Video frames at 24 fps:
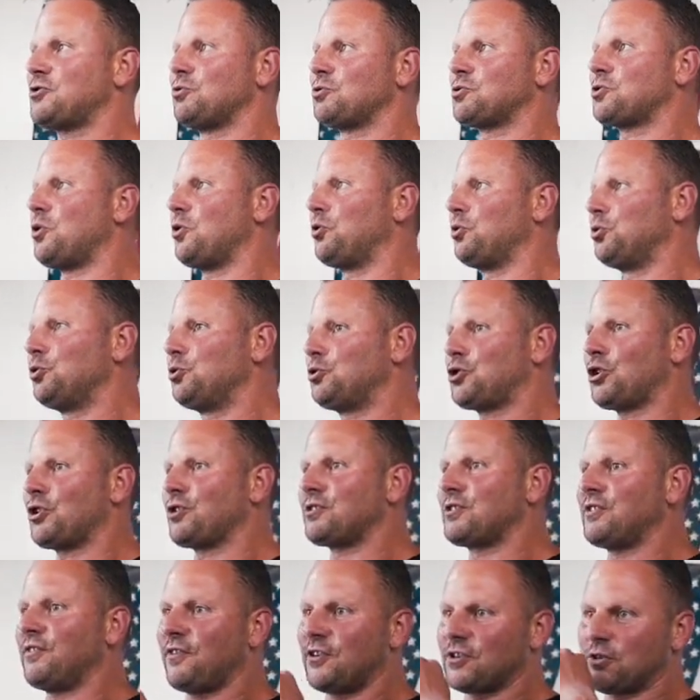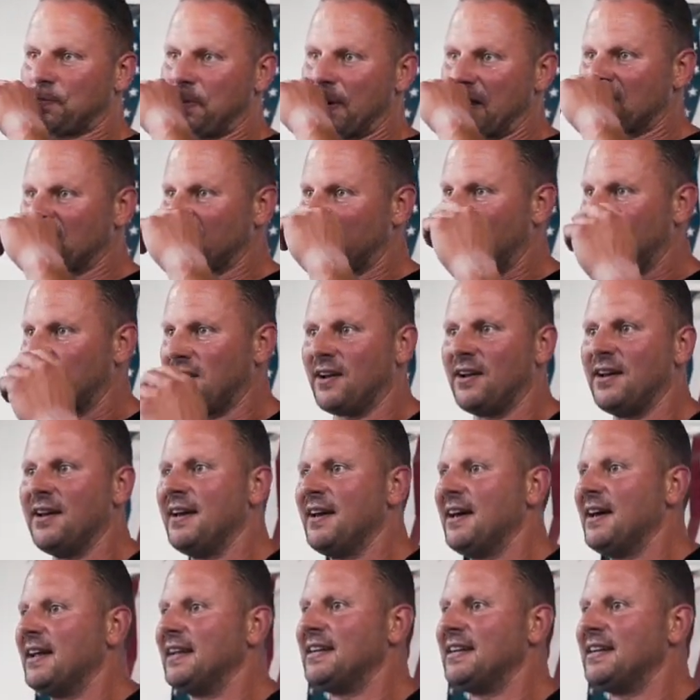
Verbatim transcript: It was called New Jersey versus Pennsylvania.